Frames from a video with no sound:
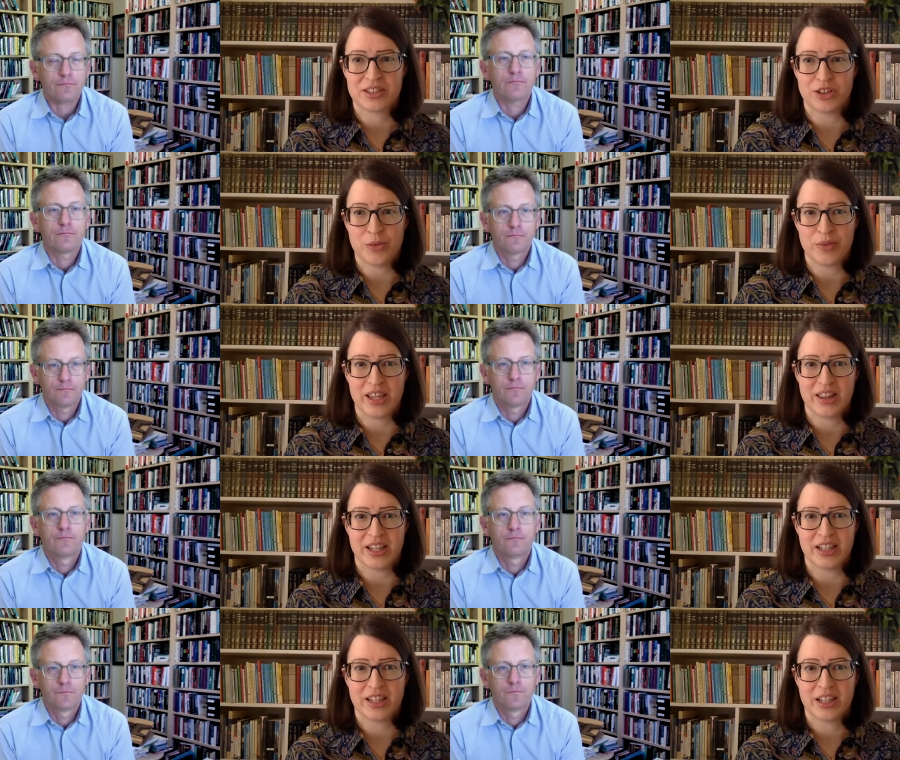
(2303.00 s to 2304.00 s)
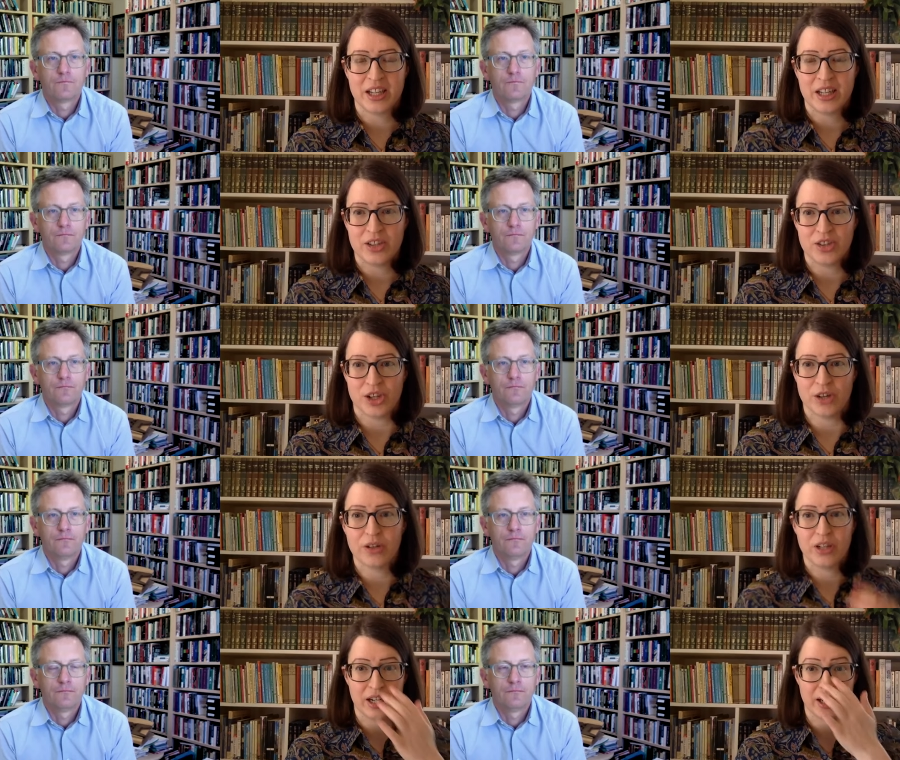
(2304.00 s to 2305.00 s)
Speaker 1: So you might think, you know,
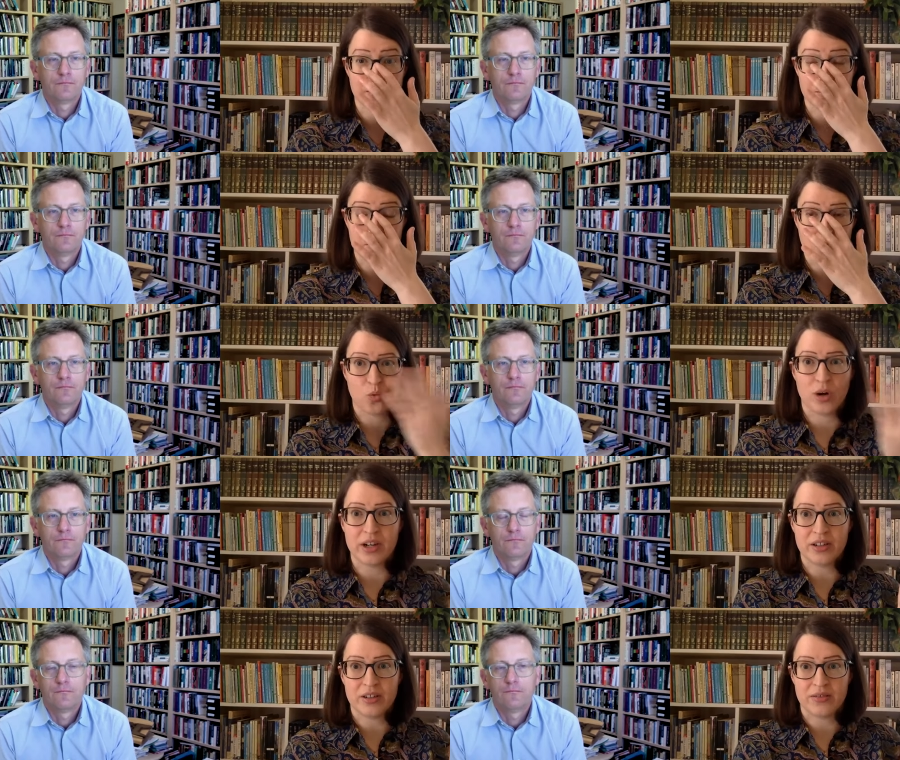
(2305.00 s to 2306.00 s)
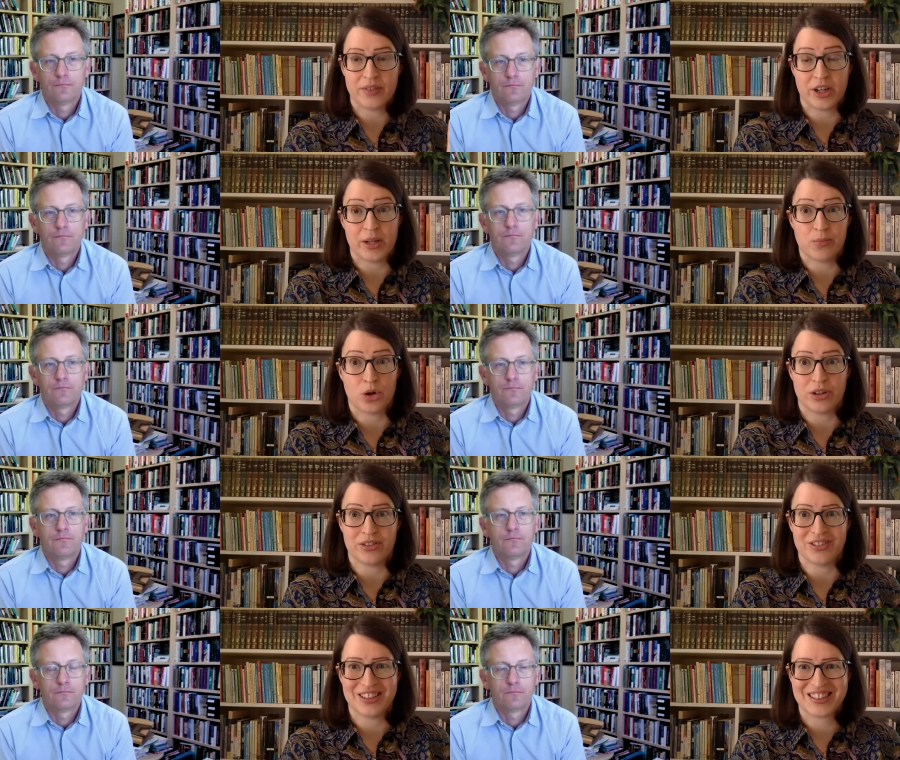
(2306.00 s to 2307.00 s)
one very
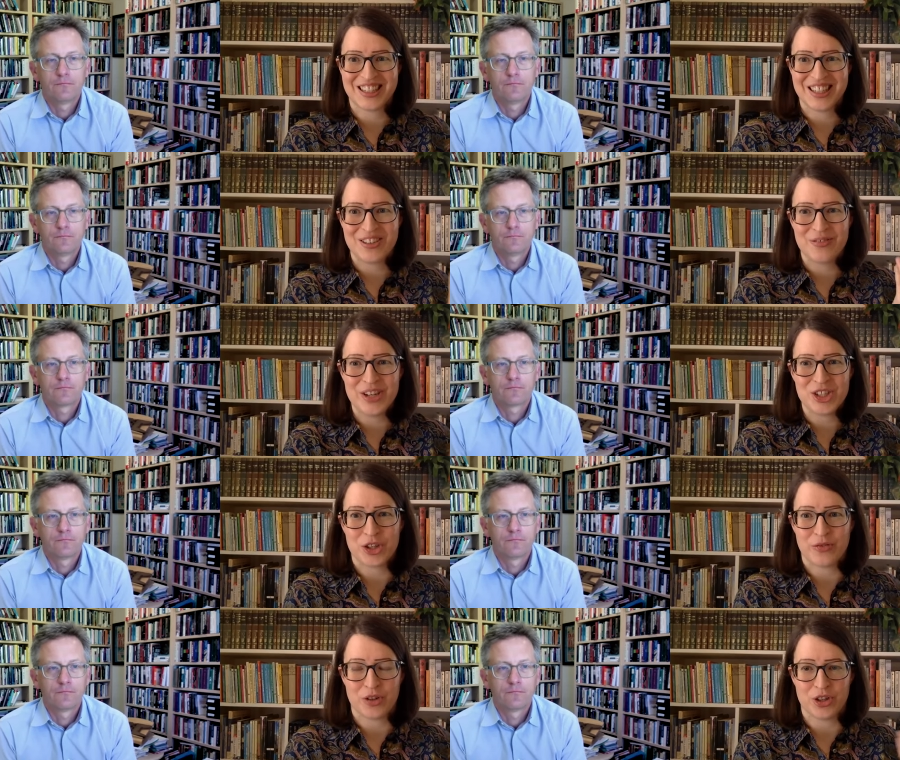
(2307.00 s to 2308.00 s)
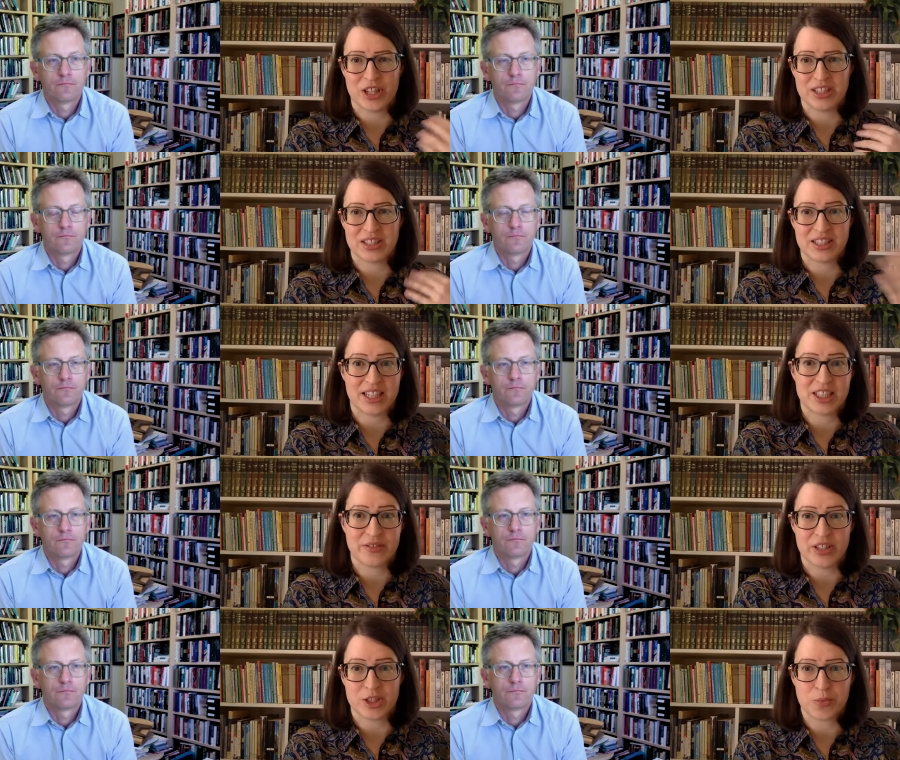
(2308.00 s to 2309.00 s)
important feature for the success of
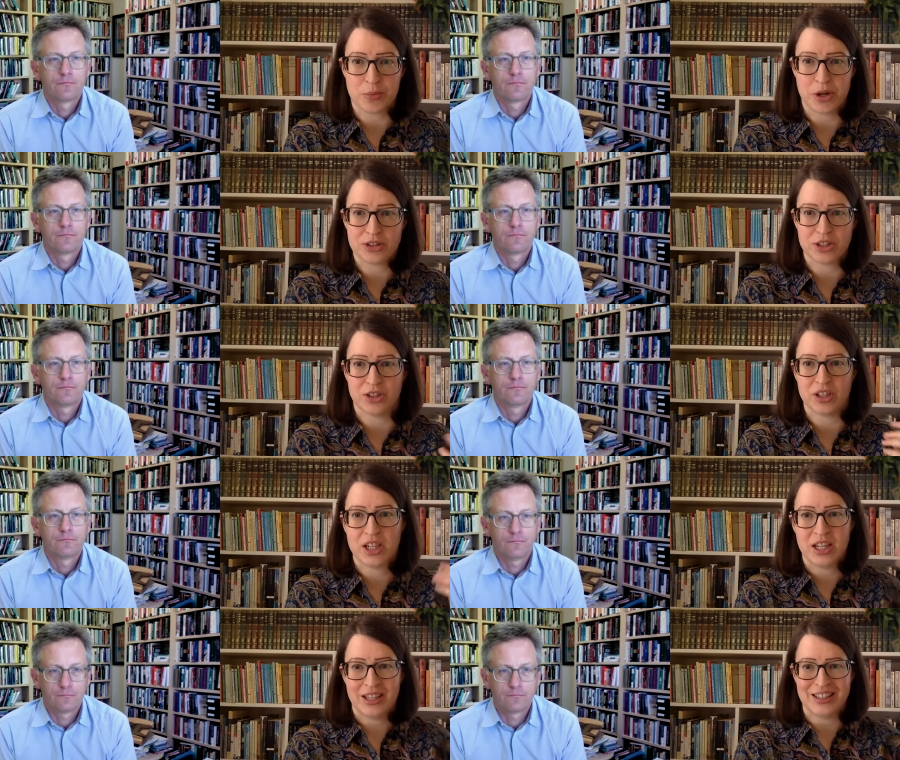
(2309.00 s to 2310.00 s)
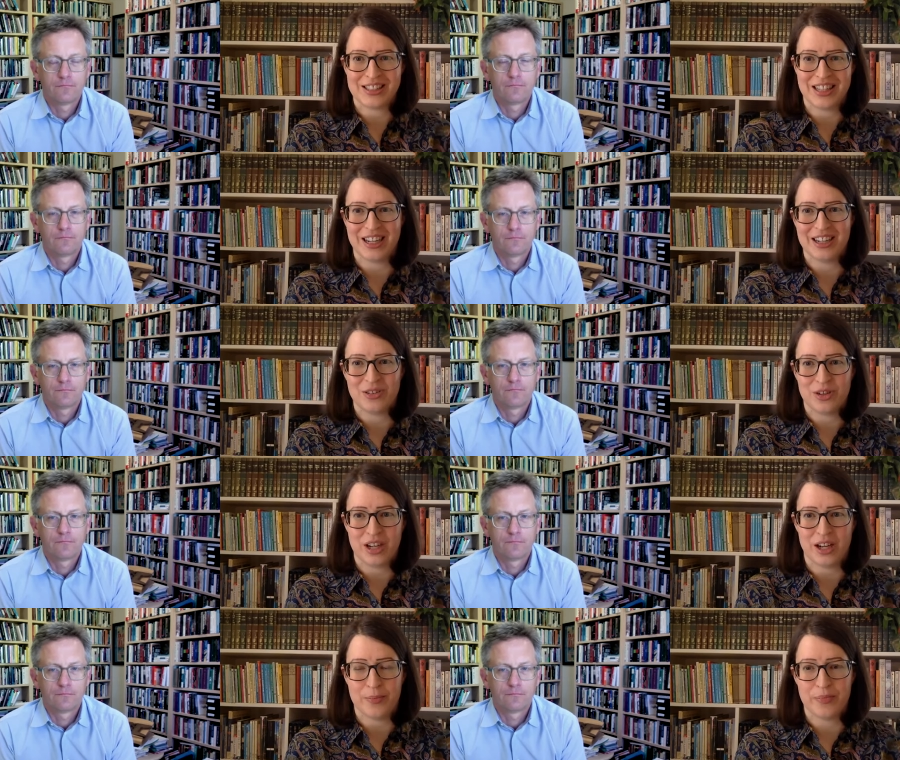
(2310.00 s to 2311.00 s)
this proposal is that,
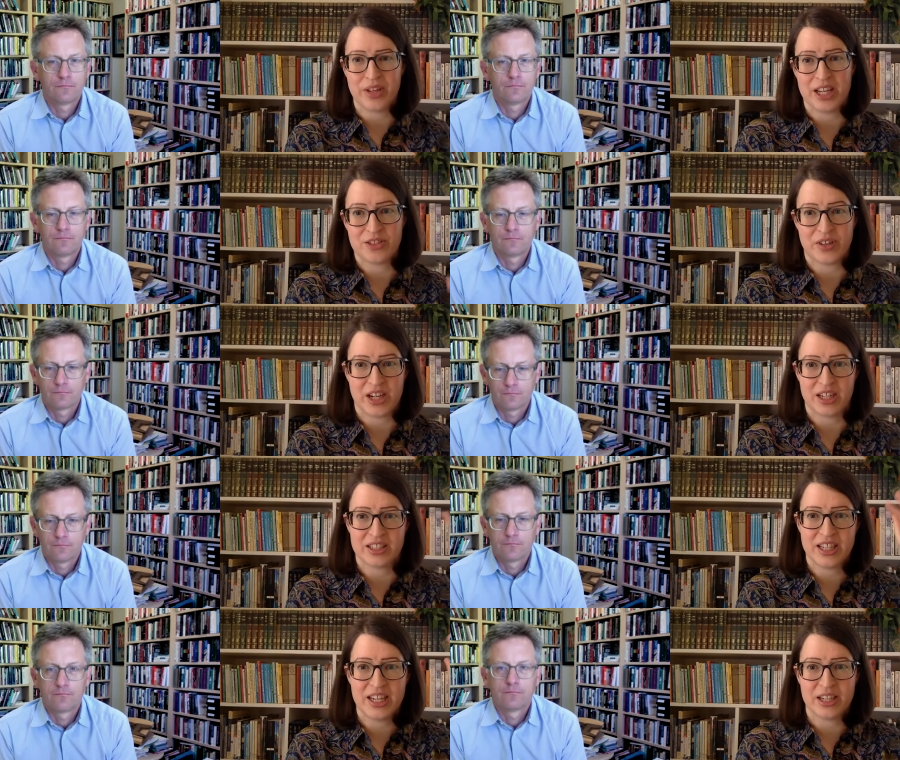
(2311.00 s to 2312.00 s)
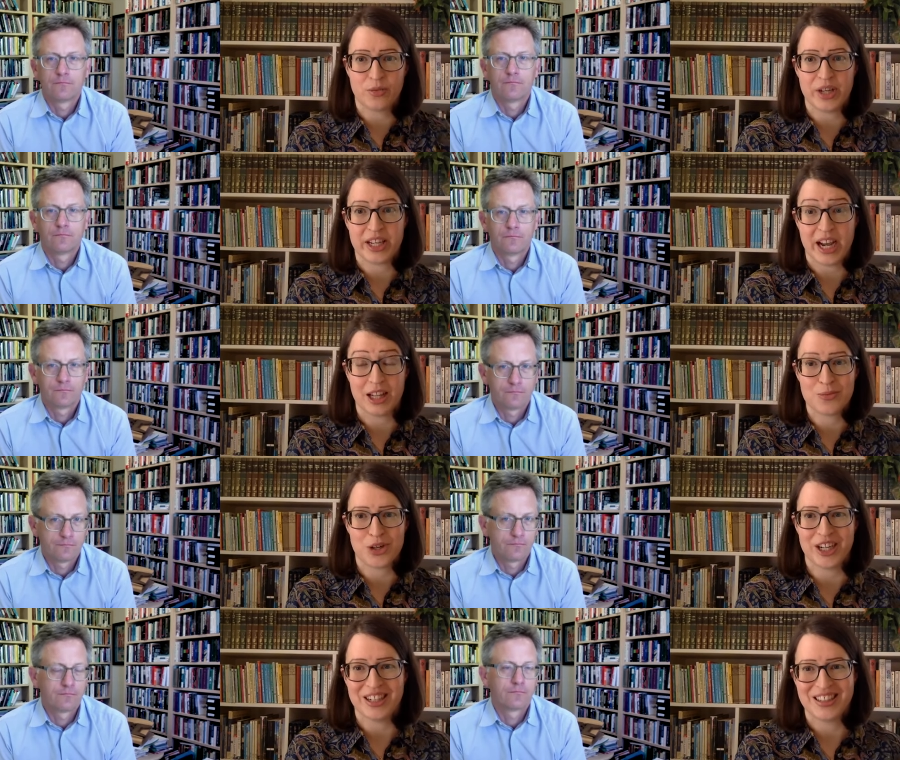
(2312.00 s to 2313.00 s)
as Vedant is saying, we
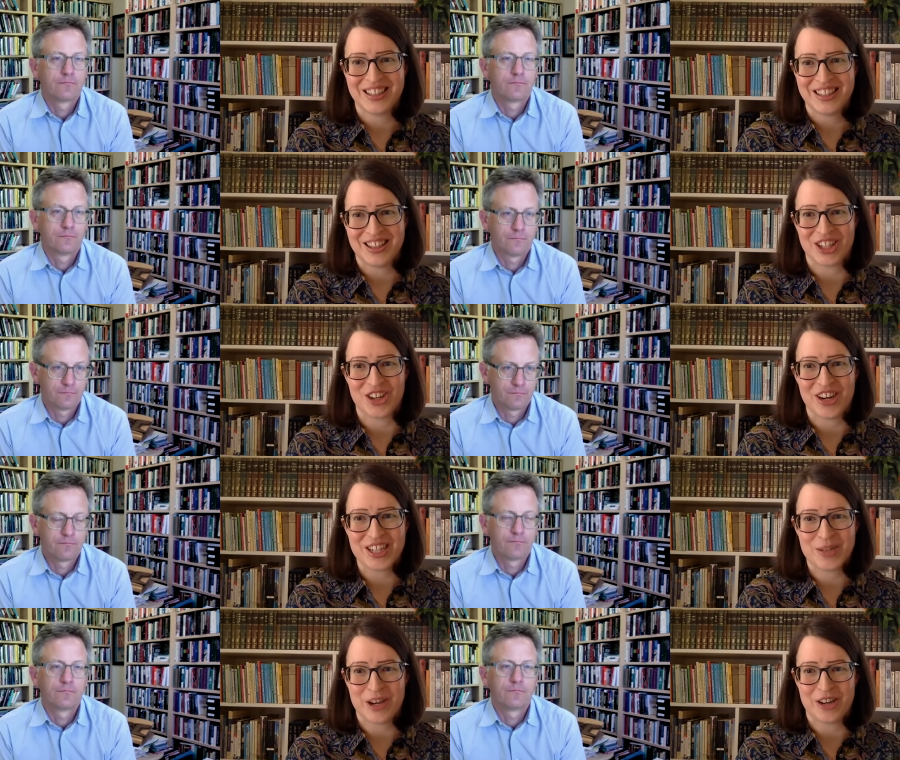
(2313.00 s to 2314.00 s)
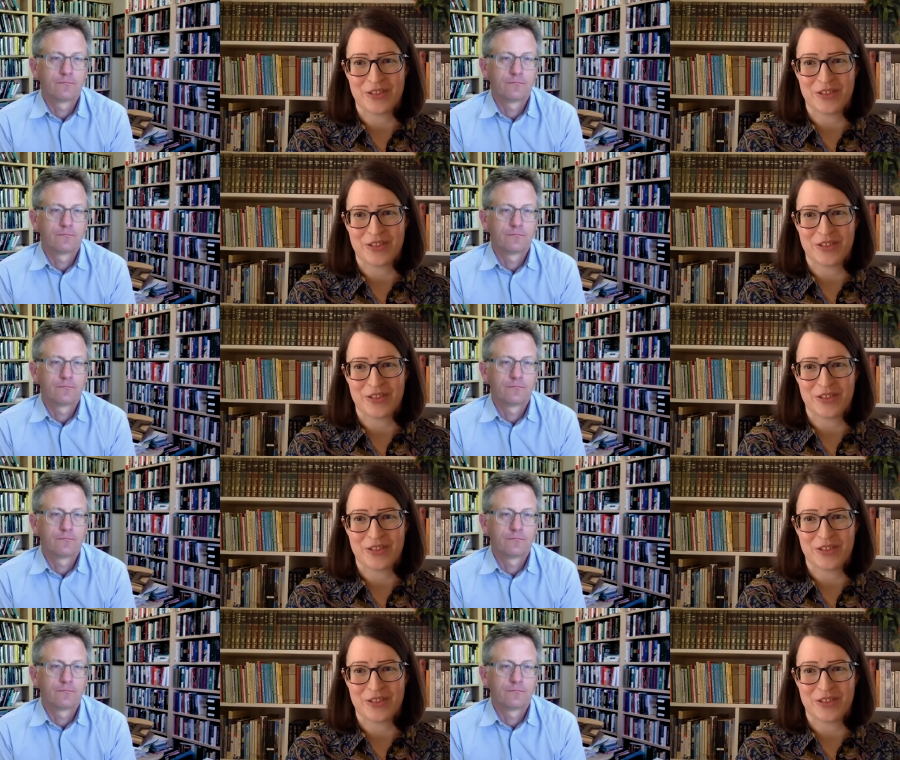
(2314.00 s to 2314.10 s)
calibrate the correct amount of